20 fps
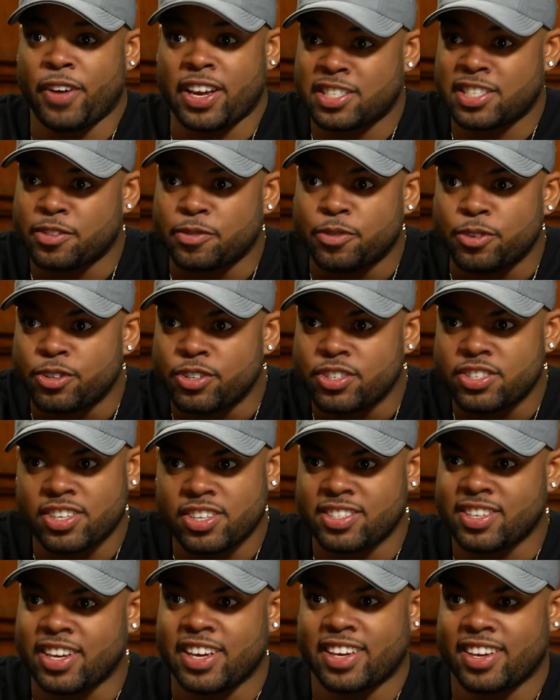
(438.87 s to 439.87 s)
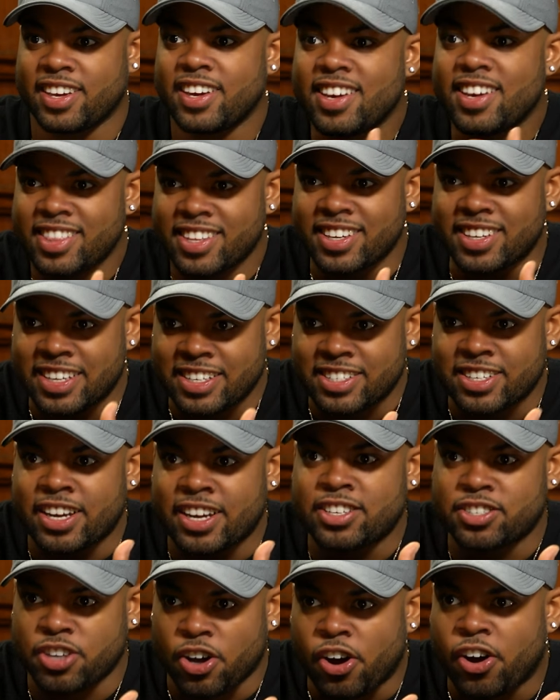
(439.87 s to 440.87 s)
Festivals. It's like the
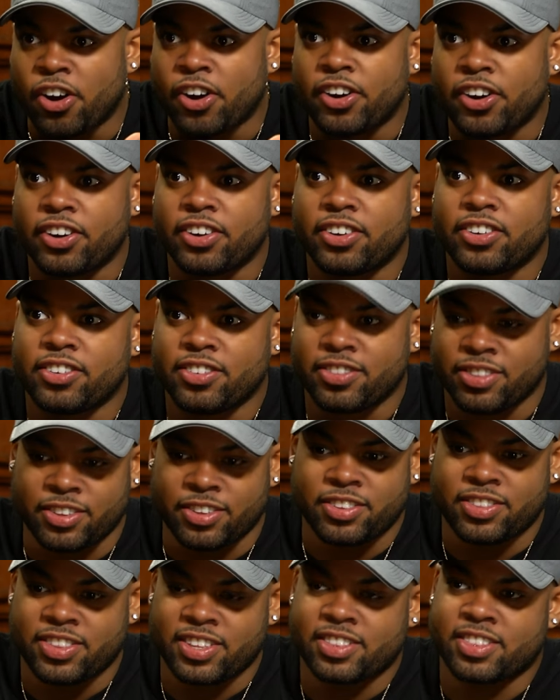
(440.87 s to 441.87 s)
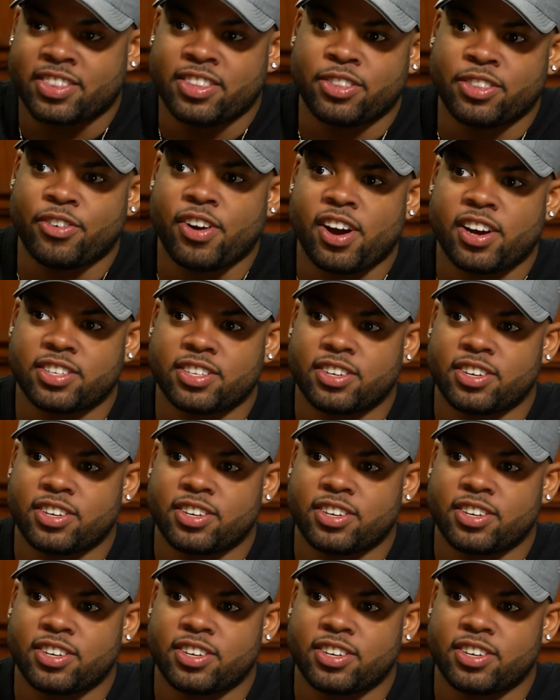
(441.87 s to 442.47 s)
DJs are the rock